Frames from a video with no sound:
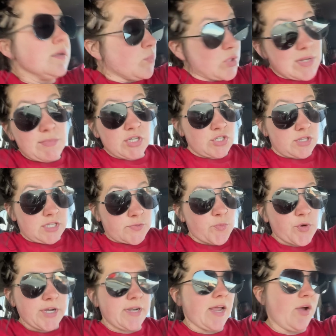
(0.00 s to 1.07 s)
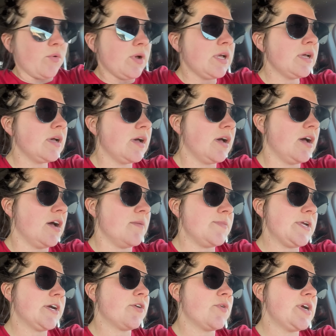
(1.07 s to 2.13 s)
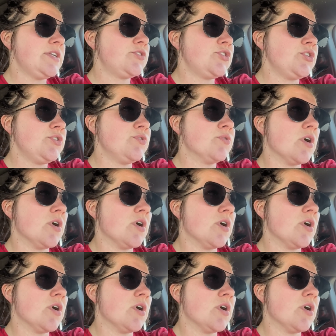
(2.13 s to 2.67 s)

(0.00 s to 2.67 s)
pretty much at this point now, they're going to